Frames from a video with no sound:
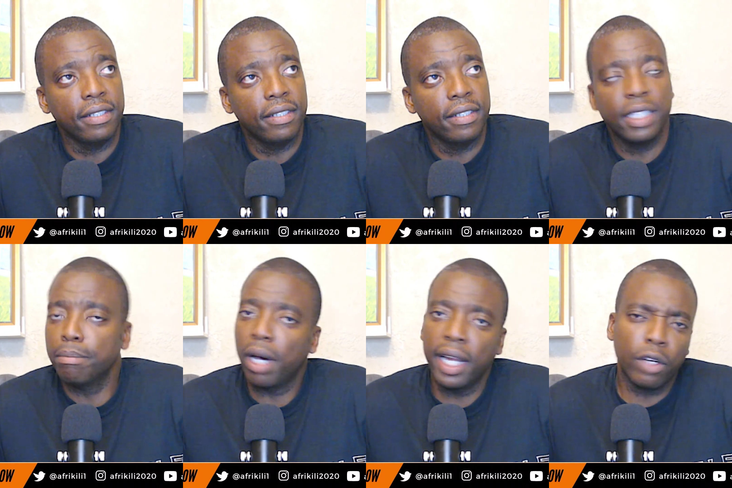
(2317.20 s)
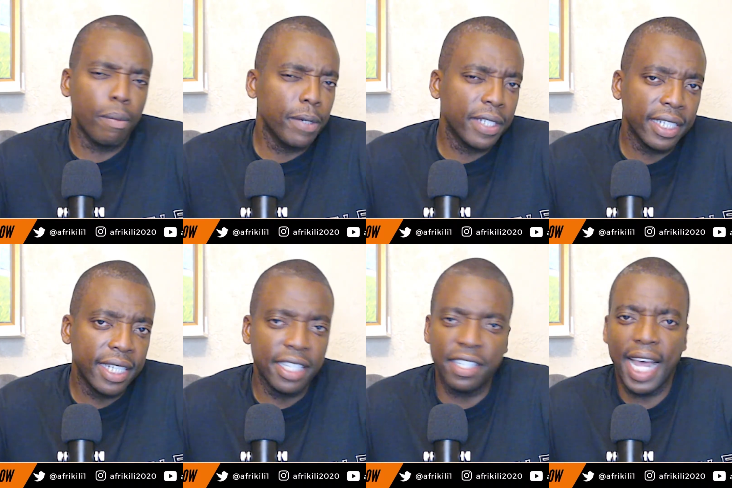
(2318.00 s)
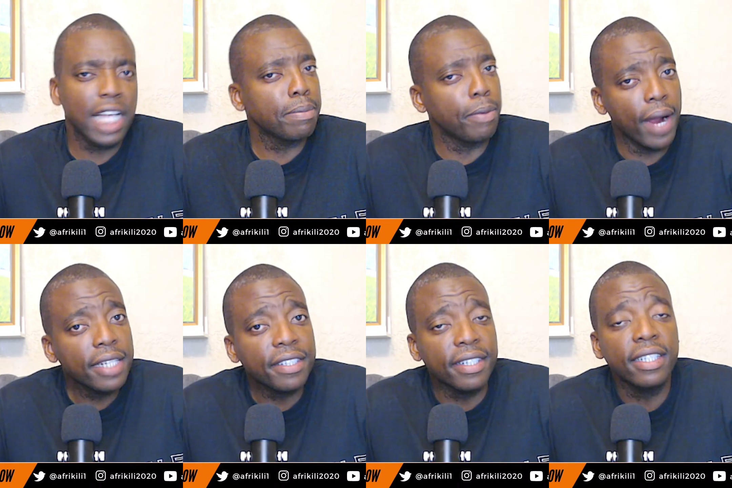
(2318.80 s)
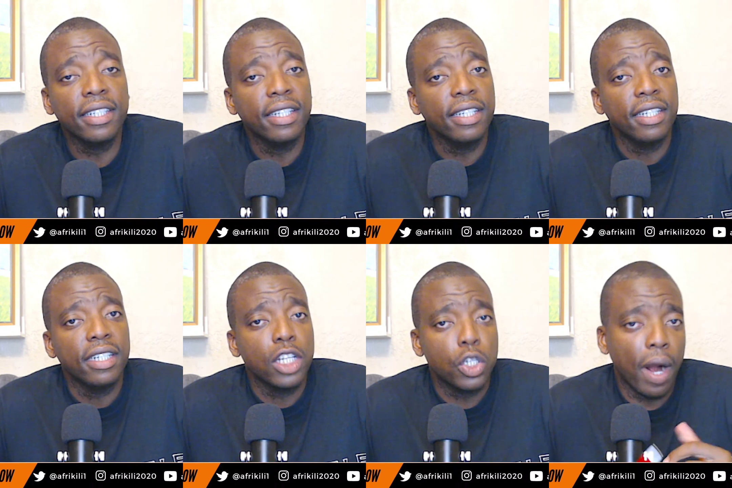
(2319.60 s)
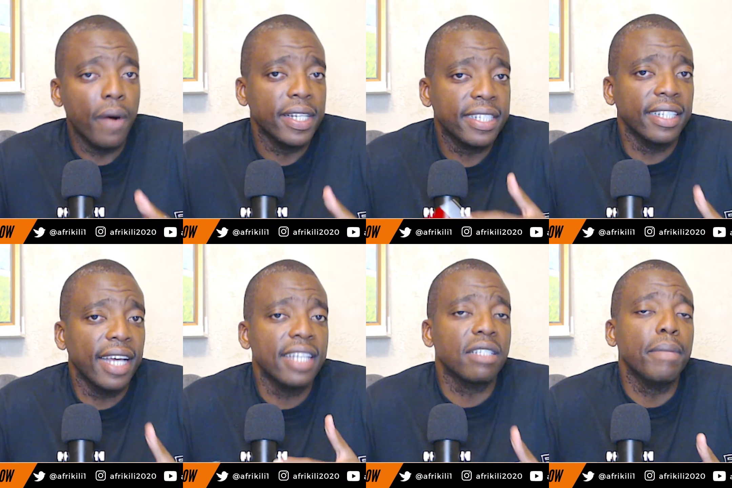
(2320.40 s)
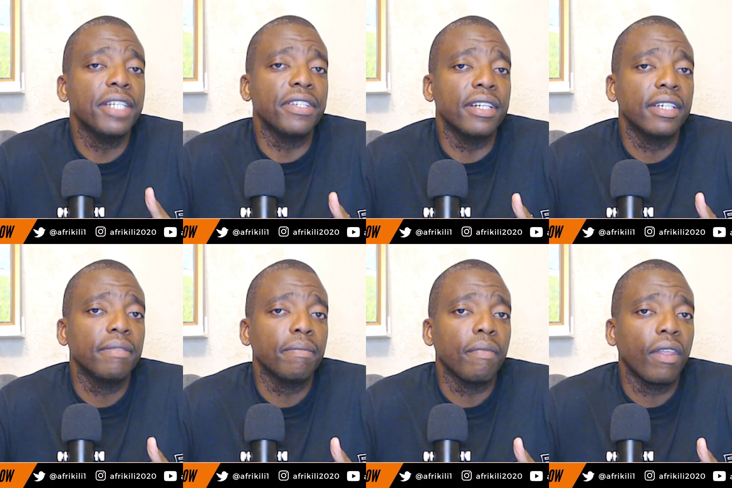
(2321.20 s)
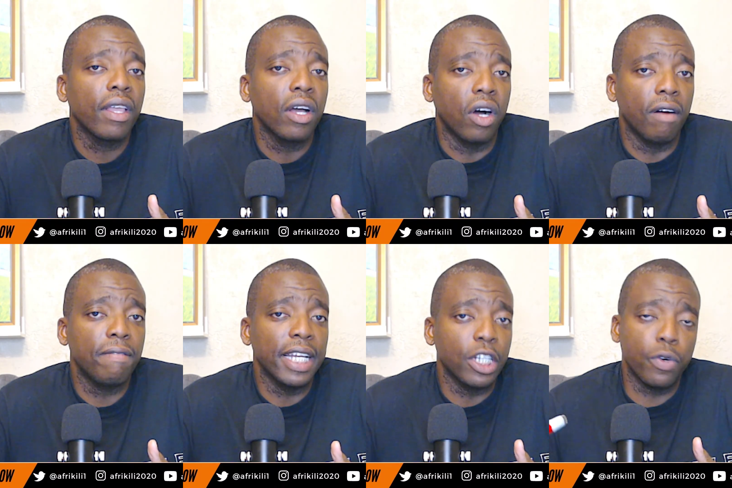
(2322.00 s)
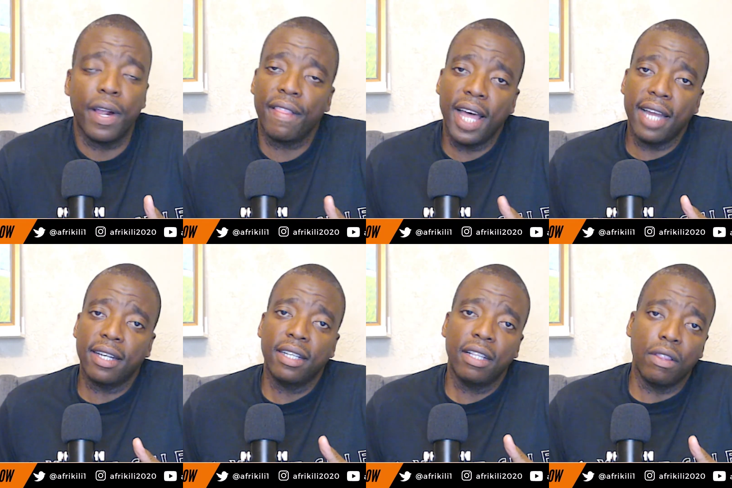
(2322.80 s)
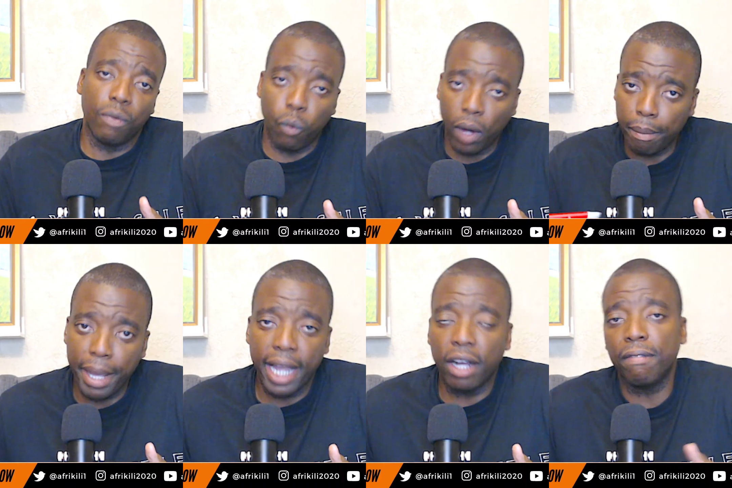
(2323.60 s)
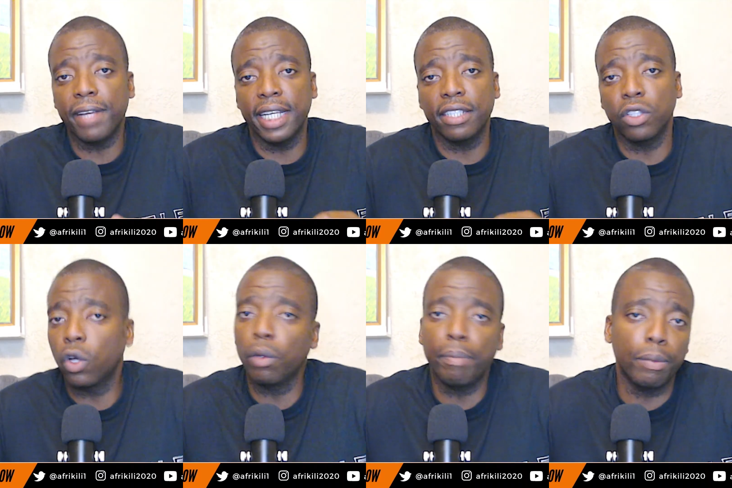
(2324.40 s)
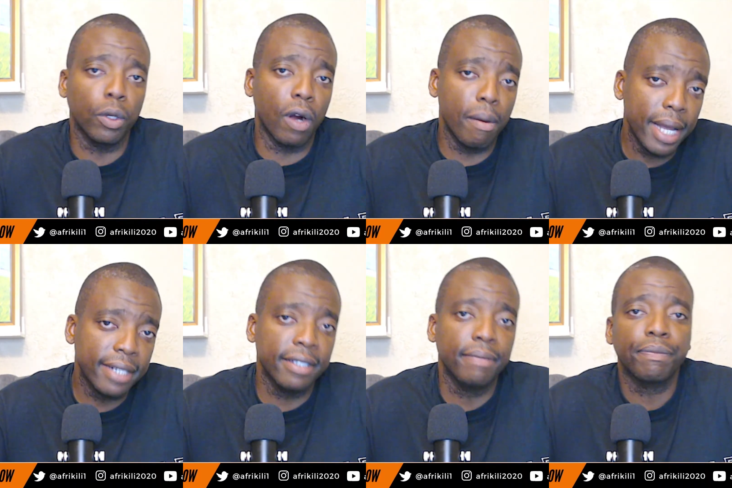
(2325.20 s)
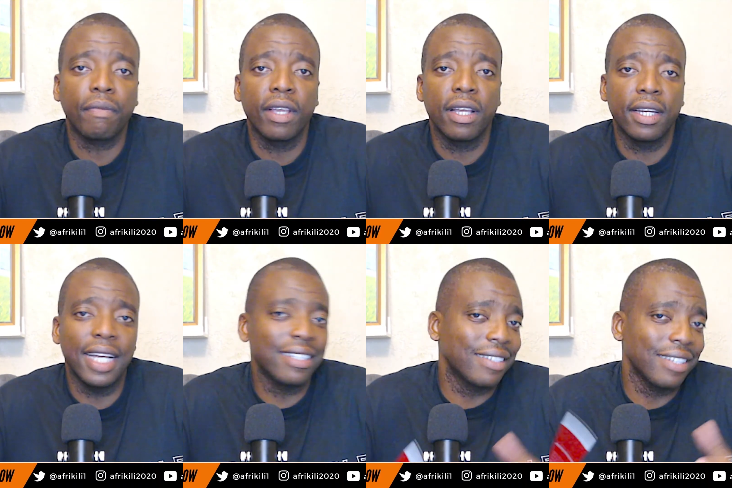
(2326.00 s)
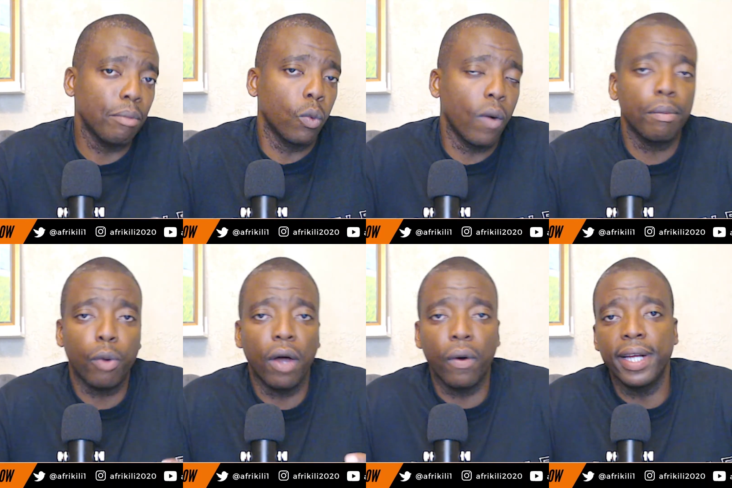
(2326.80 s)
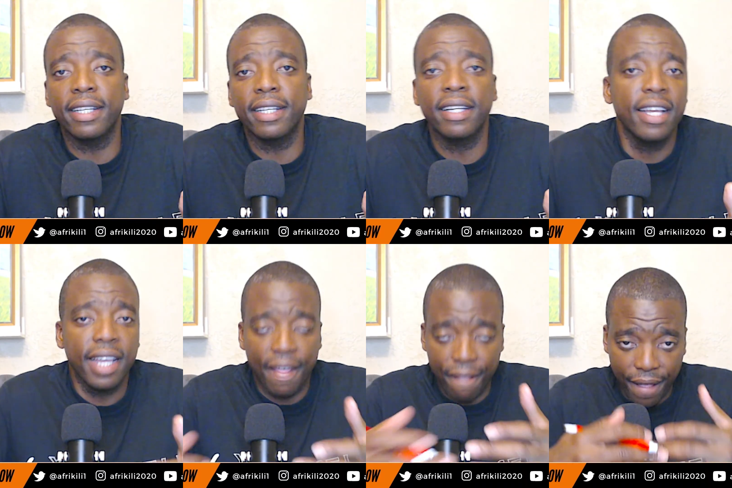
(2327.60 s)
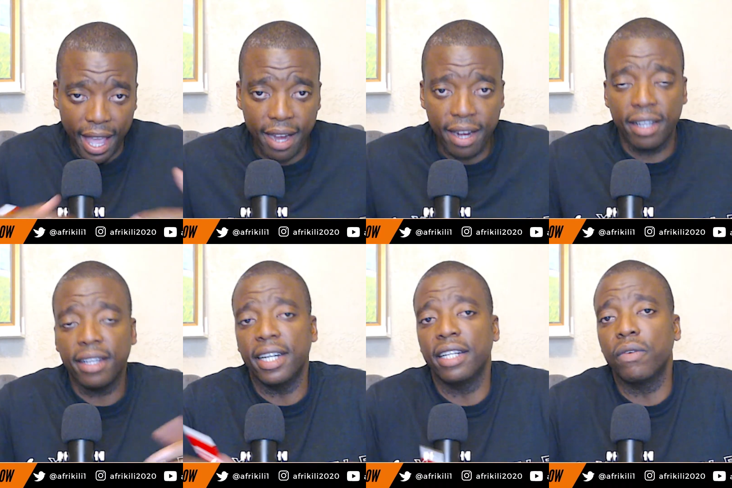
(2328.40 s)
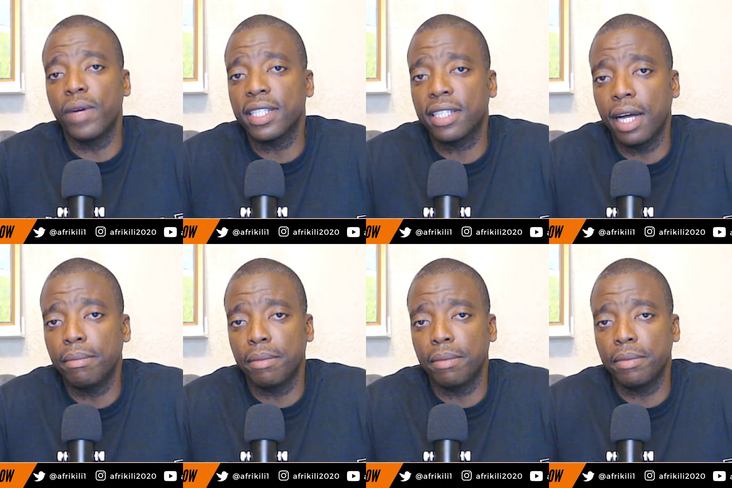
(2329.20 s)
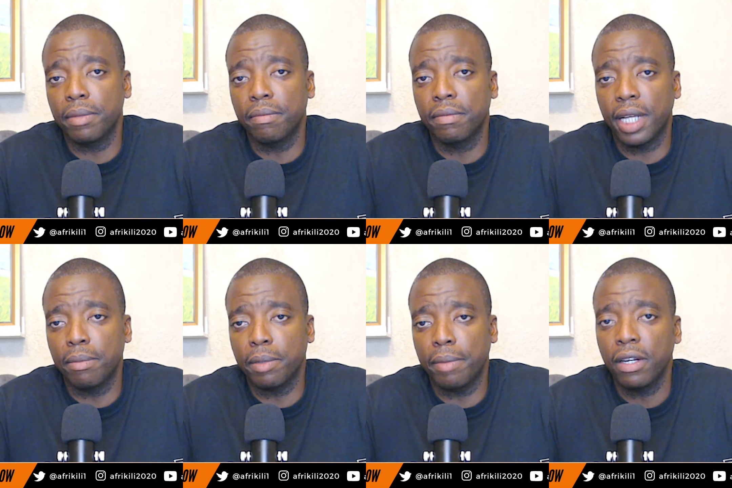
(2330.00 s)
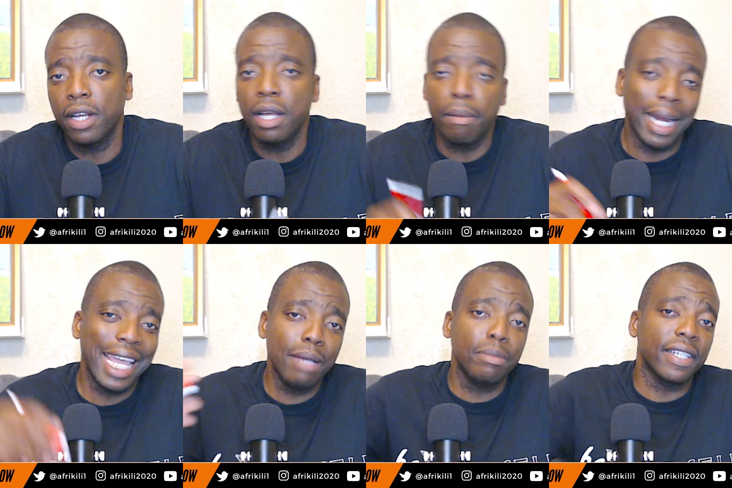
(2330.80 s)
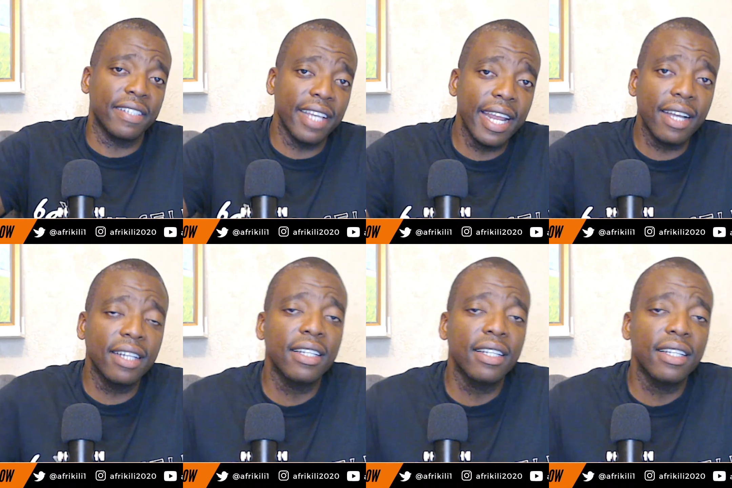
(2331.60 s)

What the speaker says: symbolic representation and aspiration, Traore still has a mission of ensuring that the well-being of his local people are met. That's his number one priority, and then the rest comes about. But him succeeding